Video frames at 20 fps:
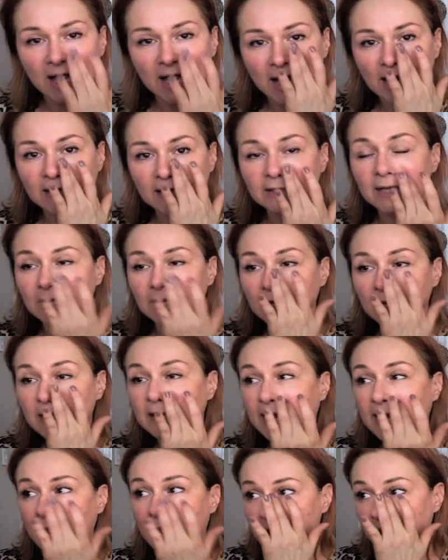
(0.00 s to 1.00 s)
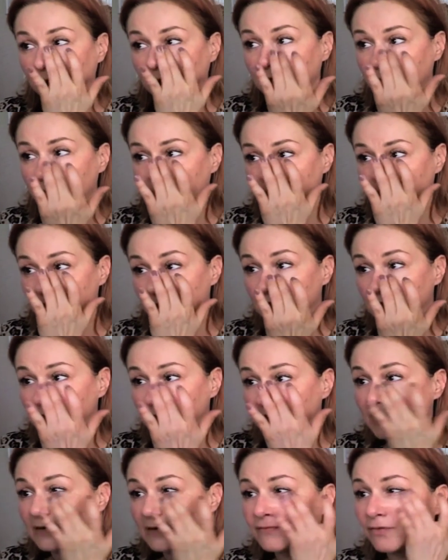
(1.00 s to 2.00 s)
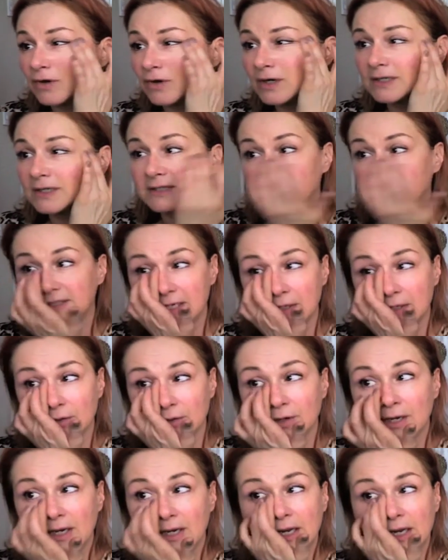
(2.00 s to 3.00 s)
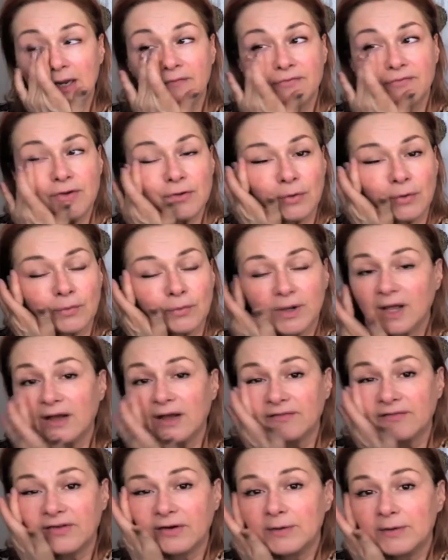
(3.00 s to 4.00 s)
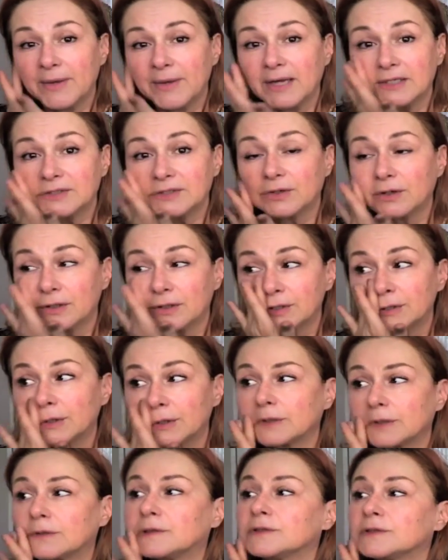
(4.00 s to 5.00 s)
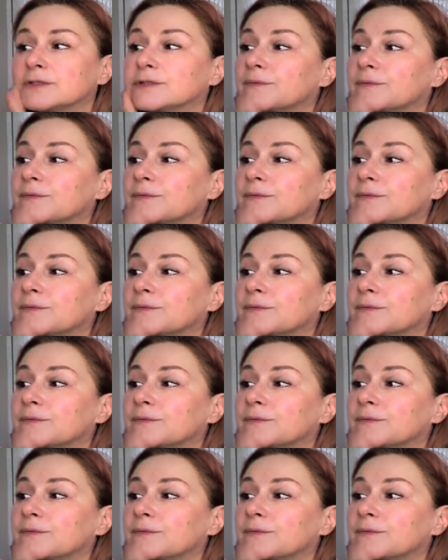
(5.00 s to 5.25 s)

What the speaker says: and it can eliminate the need for a concealer if you don't have very bad dark circles.